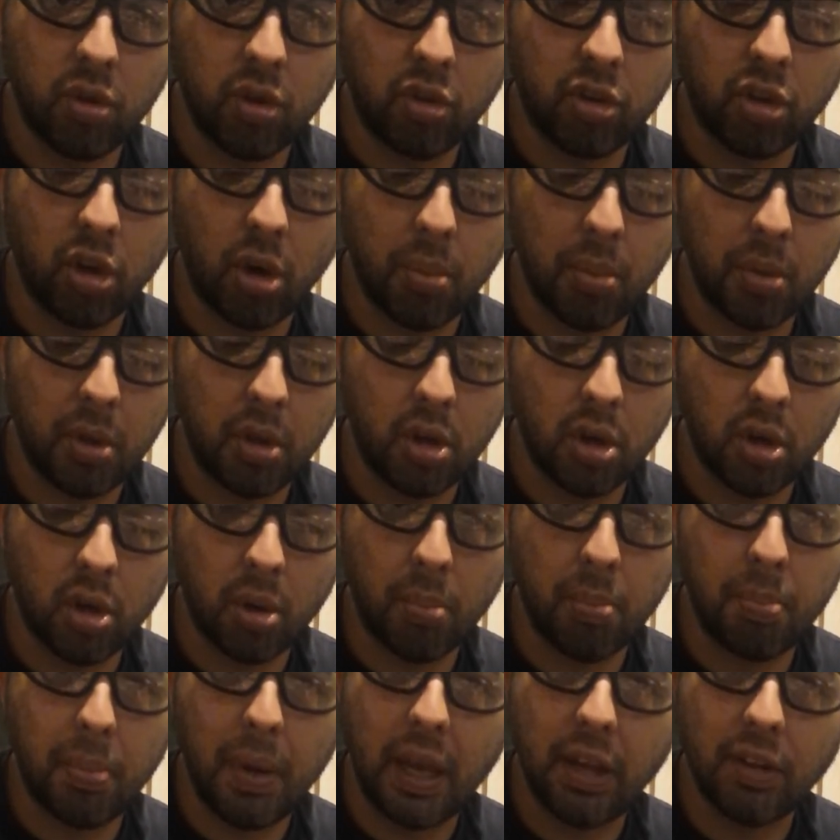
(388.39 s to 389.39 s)
determine
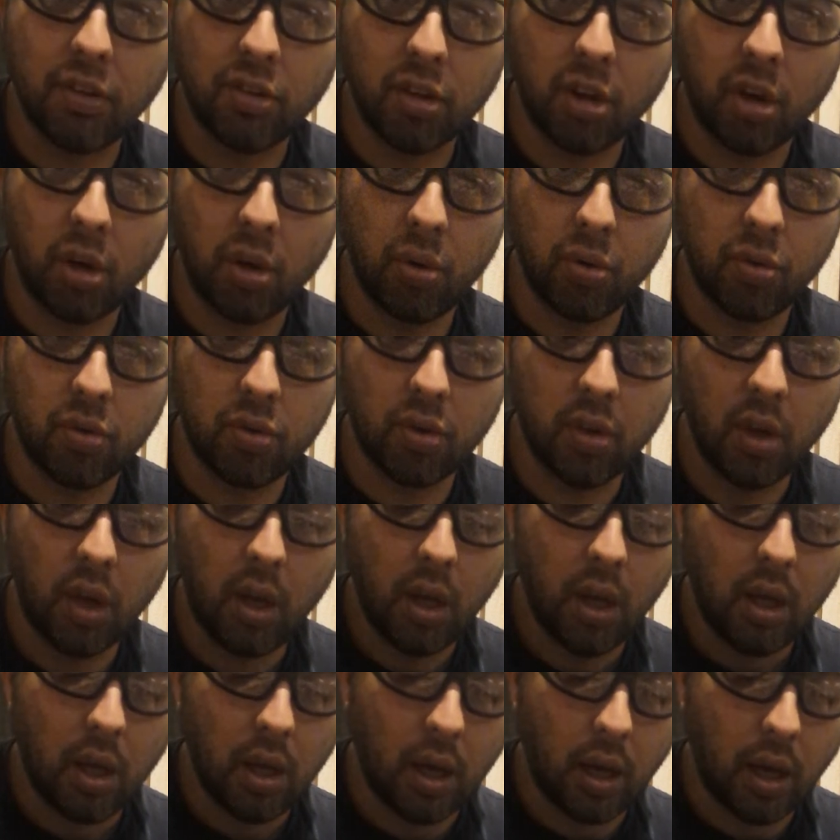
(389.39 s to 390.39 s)
your base coats
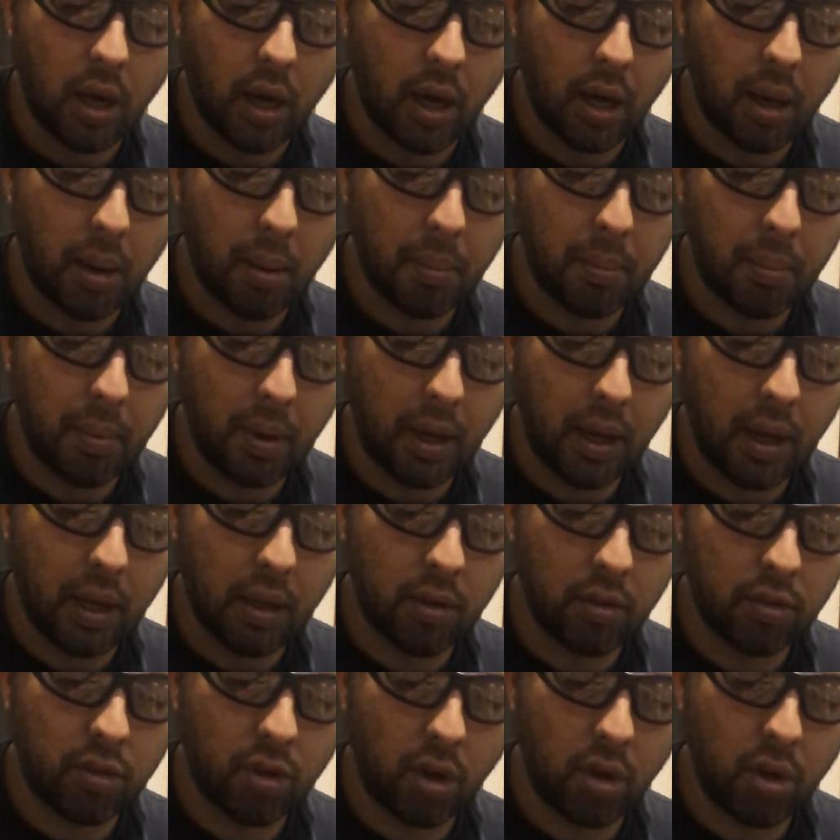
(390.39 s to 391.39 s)

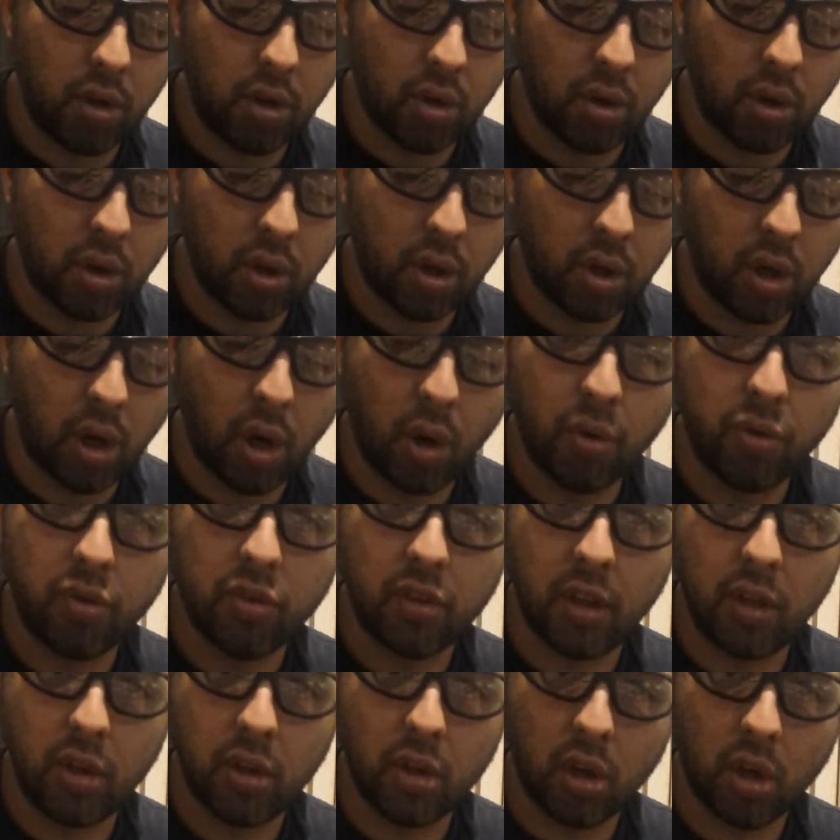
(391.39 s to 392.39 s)
your
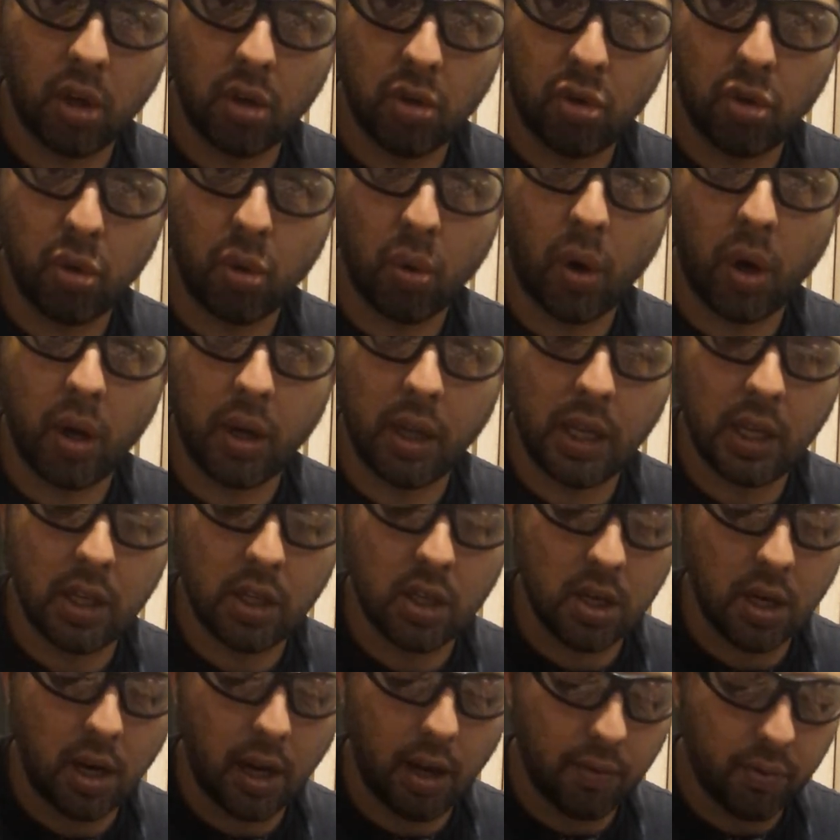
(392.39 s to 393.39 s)
coats that you're going to do on
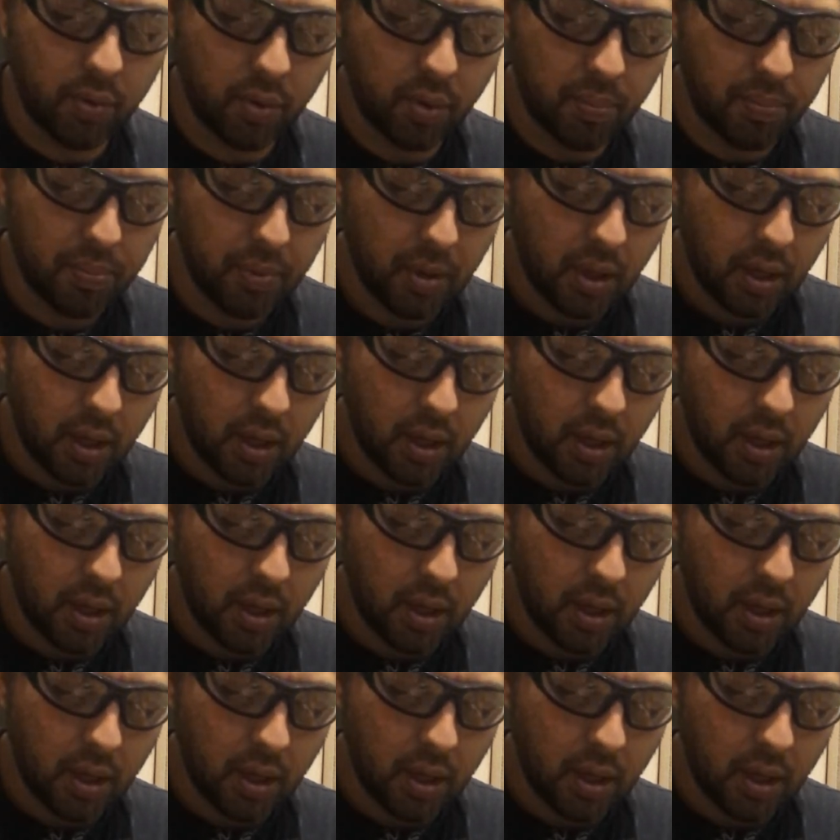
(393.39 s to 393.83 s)
each level.